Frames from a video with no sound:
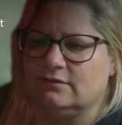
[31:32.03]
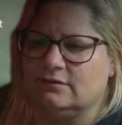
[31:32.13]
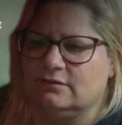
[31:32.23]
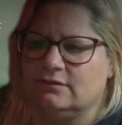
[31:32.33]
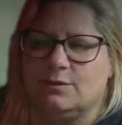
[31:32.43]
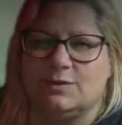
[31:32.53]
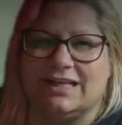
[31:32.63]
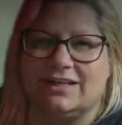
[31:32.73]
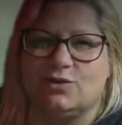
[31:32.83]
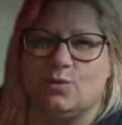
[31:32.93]
It was like
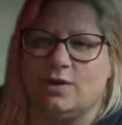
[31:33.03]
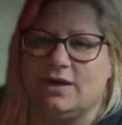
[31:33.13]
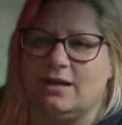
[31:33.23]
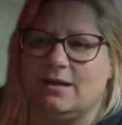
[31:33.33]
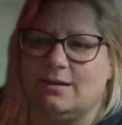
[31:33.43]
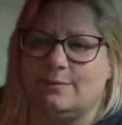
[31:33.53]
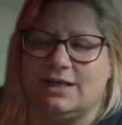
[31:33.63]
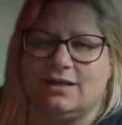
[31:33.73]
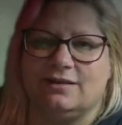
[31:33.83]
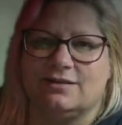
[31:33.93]
20
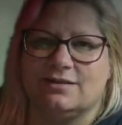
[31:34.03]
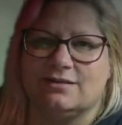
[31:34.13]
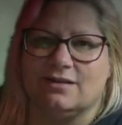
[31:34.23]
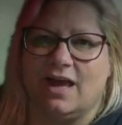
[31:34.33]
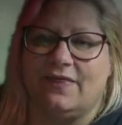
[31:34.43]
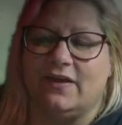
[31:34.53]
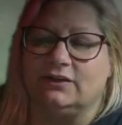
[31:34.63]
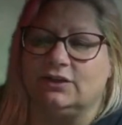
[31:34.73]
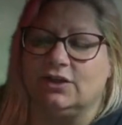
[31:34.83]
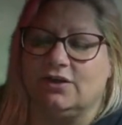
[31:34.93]
minutes at the
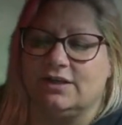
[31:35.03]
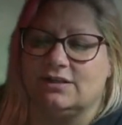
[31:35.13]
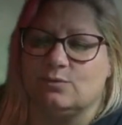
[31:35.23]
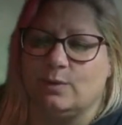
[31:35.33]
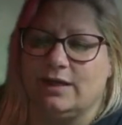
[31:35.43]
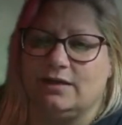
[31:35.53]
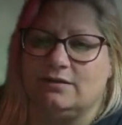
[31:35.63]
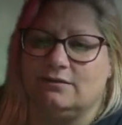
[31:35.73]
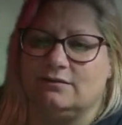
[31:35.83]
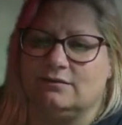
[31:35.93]
longest wait.
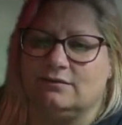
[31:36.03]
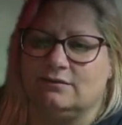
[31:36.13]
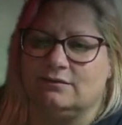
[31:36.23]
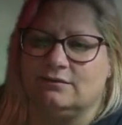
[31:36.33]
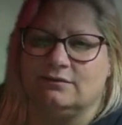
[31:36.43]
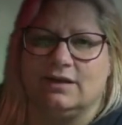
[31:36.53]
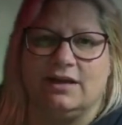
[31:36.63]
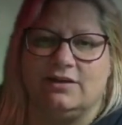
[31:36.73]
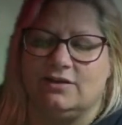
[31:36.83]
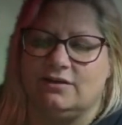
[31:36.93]

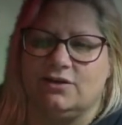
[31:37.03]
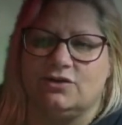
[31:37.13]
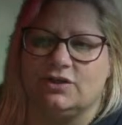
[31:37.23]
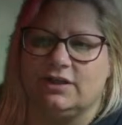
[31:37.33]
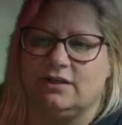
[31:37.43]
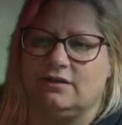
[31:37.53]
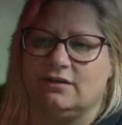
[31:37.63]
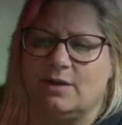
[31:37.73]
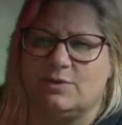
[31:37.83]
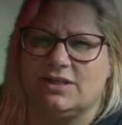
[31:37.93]
And usually I
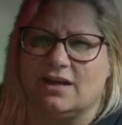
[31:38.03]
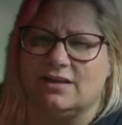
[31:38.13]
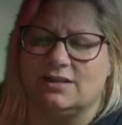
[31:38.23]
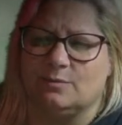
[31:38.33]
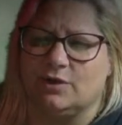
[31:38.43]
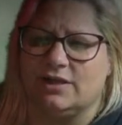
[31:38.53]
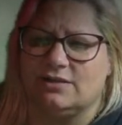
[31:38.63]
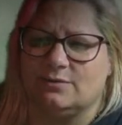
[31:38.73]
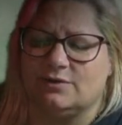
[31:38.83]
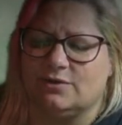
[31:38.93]
was kind of surprised there
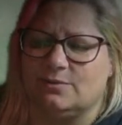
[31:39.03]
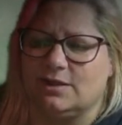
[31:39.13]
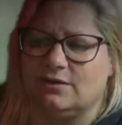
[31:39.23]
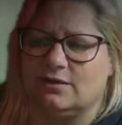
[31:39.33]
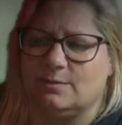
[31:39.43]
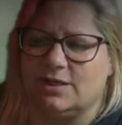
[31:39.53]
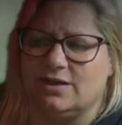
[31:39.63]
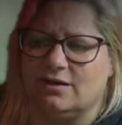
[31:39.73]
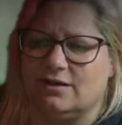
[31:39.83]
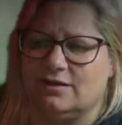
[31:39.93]
was nobody there, but
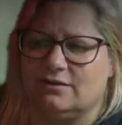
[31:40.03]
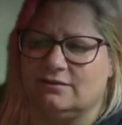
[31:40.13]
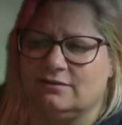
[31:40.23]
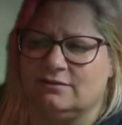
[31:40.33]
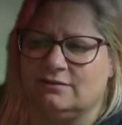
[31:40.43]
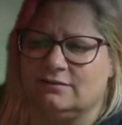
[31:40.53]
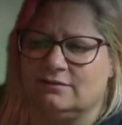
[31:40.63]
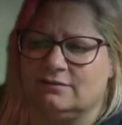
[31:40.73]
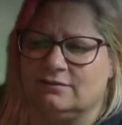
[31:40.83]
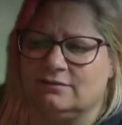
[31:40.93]
not.
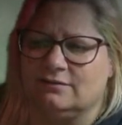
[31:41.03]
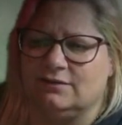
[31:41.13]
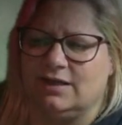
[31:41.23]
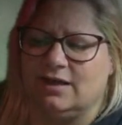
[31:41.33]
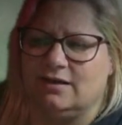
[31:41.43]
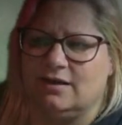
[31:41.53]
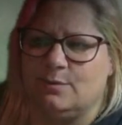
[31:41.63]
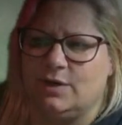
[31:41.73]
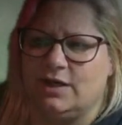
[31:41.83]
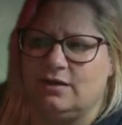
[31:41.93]
Yeah. And
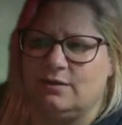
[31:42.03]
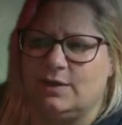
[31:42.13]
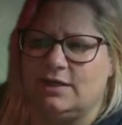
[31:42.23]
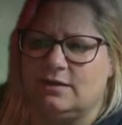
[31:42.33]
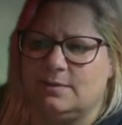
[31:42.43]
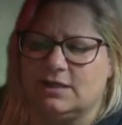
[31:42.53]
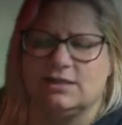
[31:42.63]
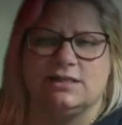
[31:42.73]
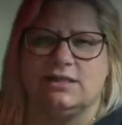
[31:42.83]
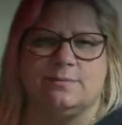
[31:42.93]
we ended up getting
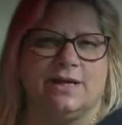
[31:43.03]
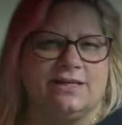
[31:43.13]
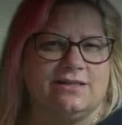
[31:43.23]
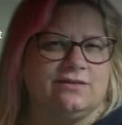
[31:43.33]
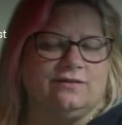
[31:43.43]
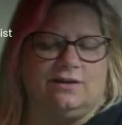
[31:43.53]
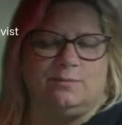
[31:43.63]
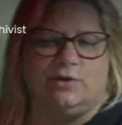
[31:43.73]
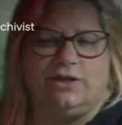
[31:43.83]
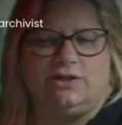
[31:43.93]
season passes, so like
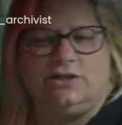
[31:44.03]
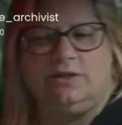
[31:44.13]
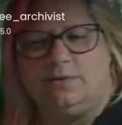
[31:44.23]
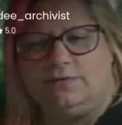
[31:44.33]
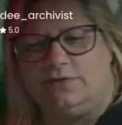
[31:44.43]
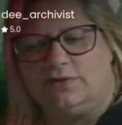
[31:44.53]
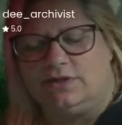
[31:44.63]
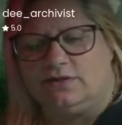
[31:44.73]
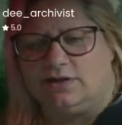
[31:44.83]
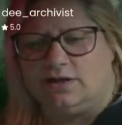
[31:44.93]
pretty cheap for
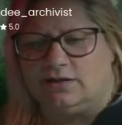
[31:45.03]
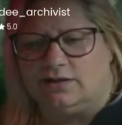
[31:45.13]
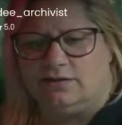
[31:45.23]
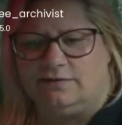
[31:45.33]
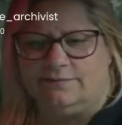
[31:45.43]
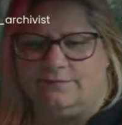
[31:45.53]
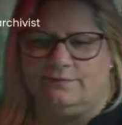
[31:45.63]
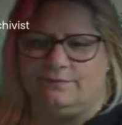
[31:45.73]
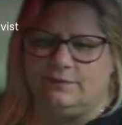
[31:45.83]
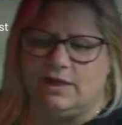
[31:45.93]
Southern Cali.
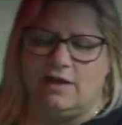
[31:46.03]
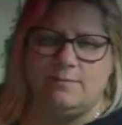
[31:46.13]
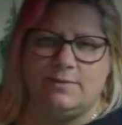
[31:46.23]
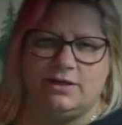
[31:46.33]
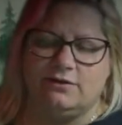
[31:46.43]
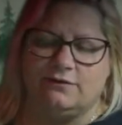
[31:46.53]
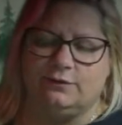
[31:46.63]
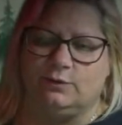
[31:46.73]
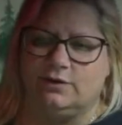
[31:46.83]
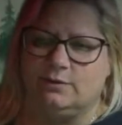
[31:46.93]
I haven't been to the
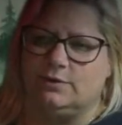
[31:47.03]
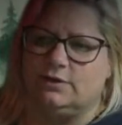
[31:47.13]
Florida one.